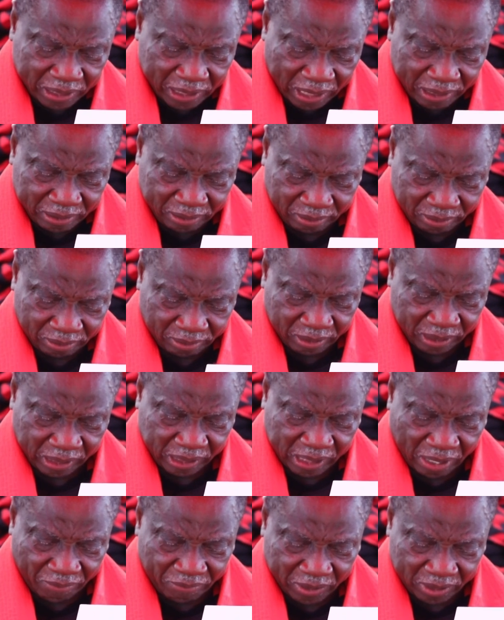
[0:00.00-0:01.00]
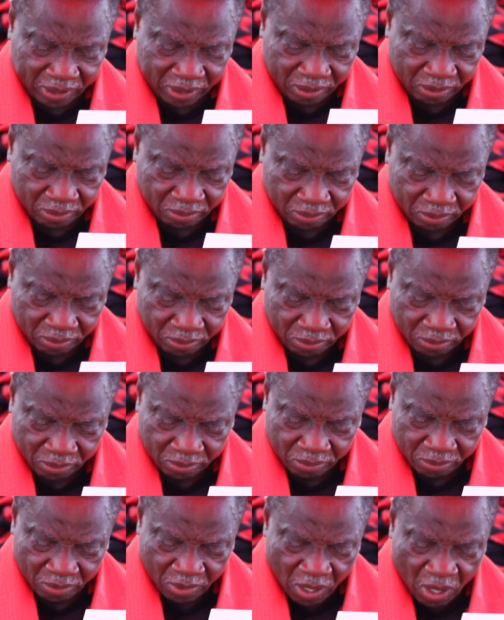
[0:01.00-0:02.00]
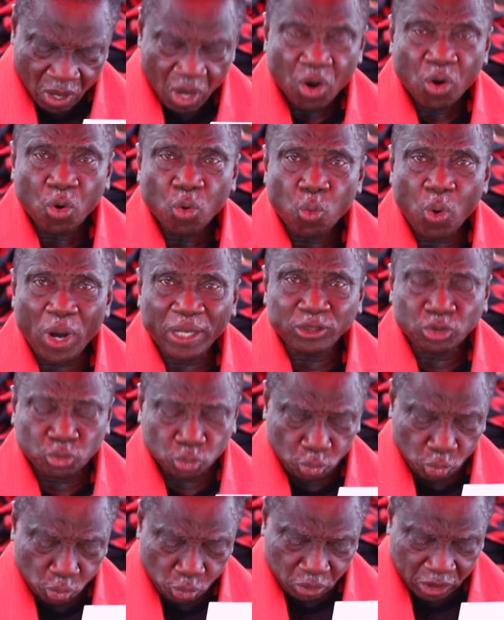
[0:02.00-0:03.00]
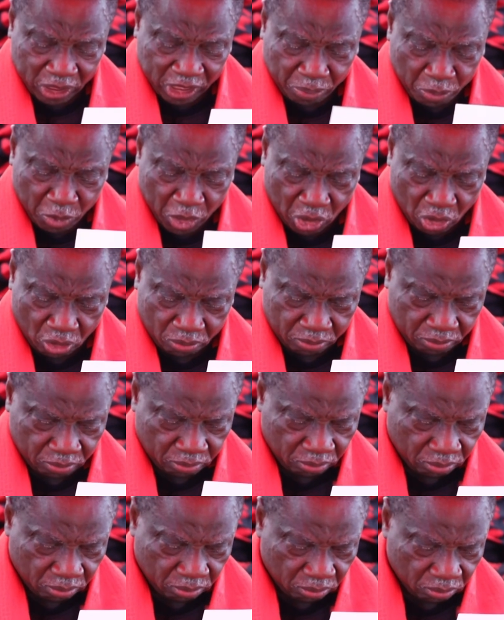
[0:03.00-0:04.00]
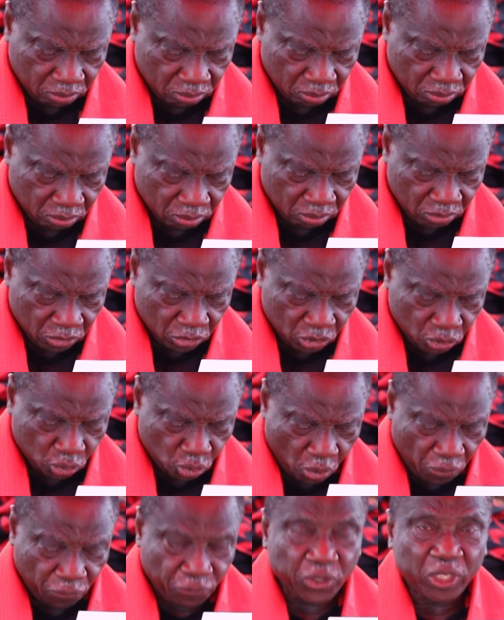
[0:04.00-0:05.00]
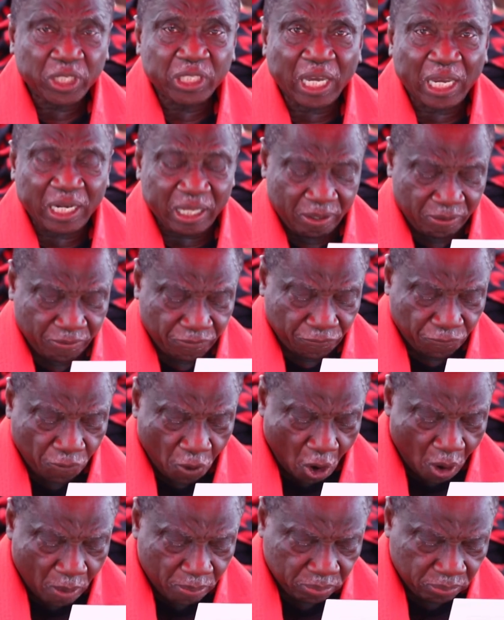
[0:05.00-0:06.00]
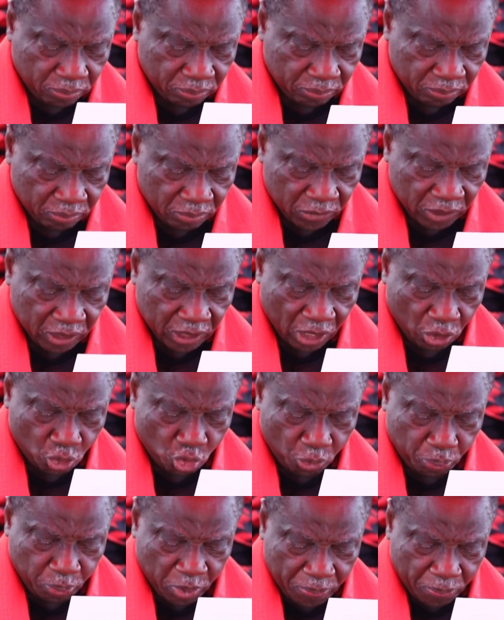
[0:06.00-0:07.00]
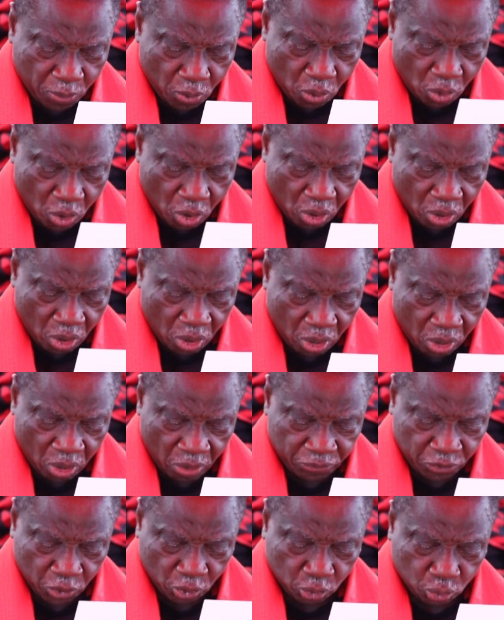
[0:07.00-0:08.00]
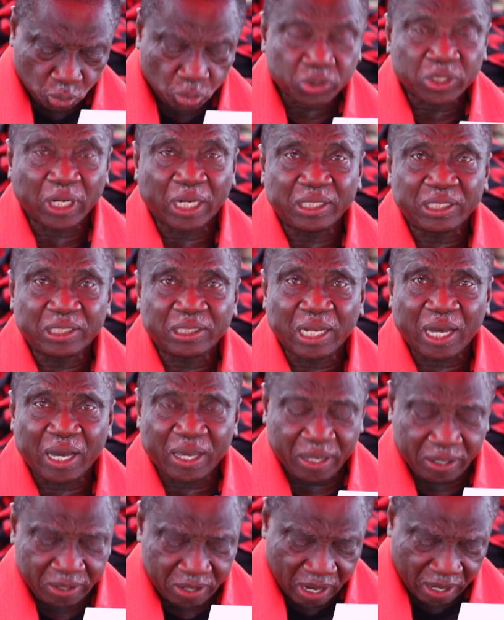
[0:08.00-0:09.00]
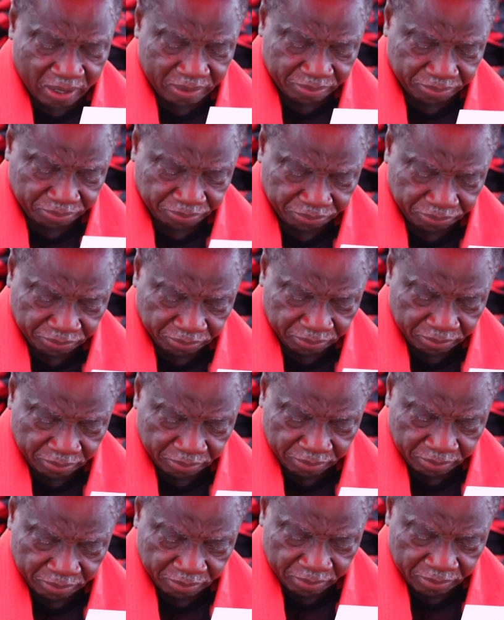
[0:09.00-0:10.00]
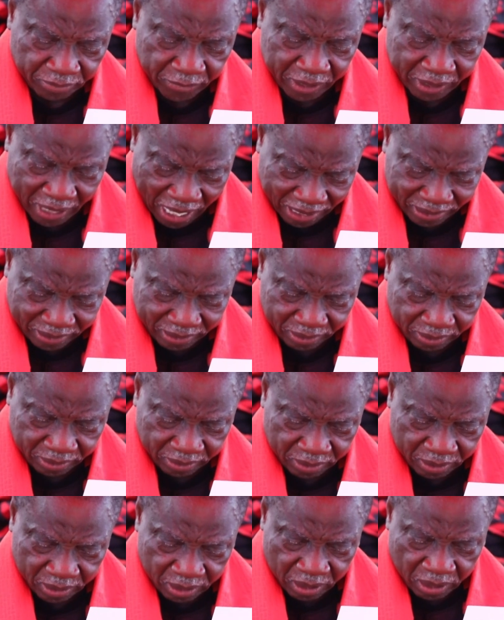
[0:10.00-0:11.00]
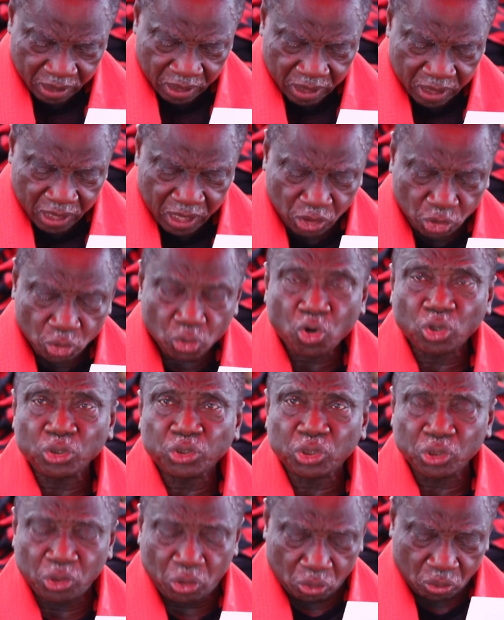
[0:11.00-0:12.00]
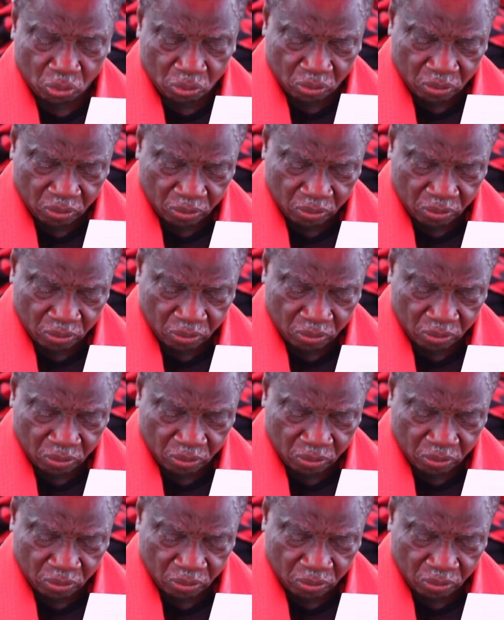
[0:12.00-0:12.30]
Acheng VII, wants to use this medium to officially inform the good people of the Osu traditional area that they should continue